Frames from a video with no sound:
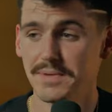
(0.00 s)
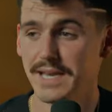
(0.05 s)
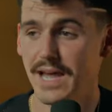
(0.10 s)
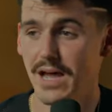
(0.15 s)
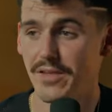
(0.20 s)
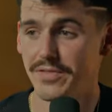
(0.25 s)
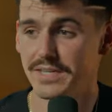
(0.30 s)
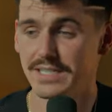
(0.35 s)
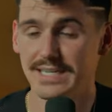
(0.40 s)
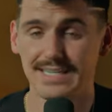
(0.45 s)
me
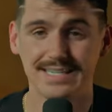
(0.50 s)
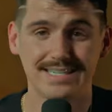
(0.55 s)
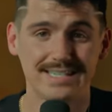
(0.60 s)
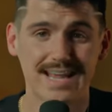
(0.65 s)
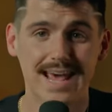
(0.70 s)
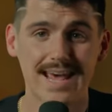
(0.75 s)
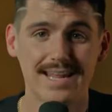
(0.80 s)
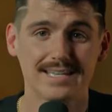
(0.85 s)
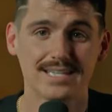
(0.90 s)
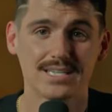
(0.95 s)
down this
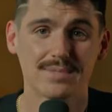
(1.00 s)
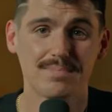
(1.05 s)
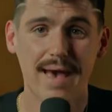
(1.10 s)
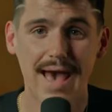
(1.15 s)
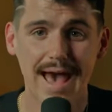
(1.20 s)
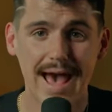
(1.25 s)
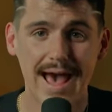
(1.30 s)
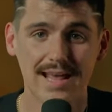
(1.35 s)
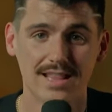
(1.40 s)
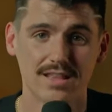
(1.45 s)
intense
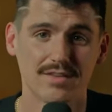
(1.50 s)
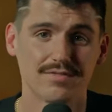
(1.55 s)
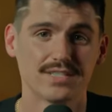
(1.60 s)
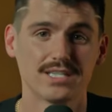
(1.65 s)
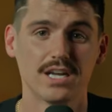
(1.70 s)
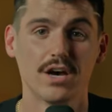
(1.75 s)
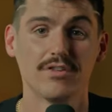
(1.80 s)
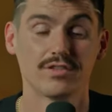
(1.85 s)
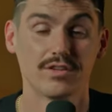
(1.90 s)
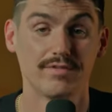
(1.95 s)
path of self